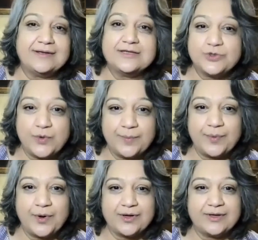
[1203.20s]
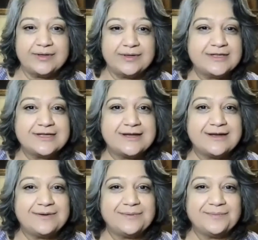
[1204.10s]
it's so important, isn't
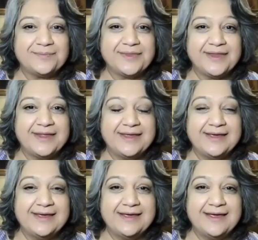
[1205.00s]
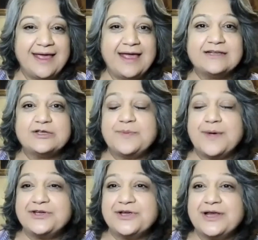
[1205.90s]
it?
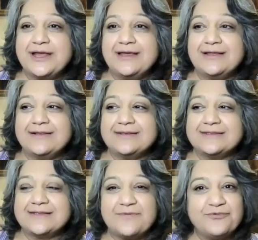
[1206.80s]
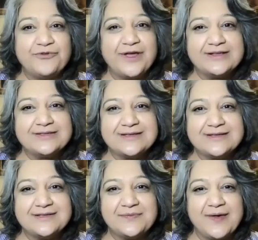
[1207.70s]
Especially some
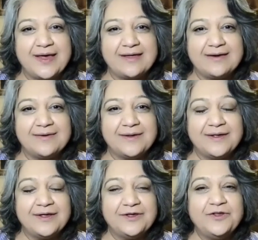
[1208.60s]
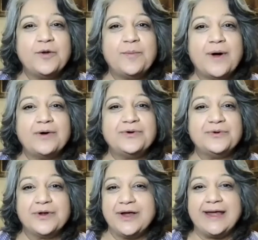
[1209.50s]
phases where you're about
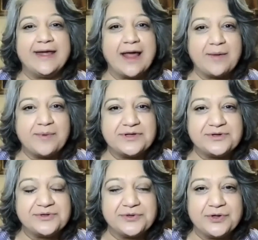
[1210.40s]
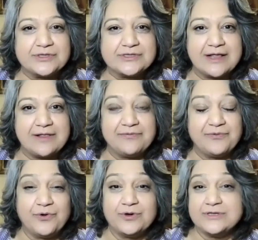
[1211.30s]
to create damage to
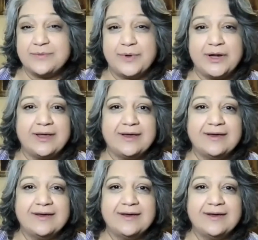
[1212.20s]
yourself or somebody.